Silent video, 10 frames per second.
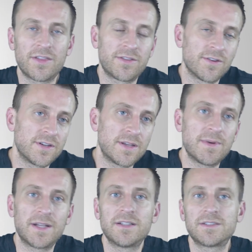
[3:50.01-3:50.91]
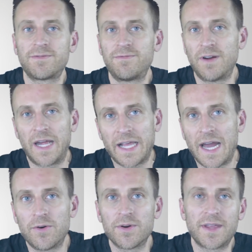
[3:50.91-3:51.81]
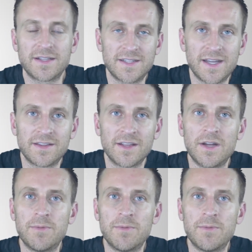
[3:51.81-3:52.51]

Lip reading: 30 minutes, an hour, that's it.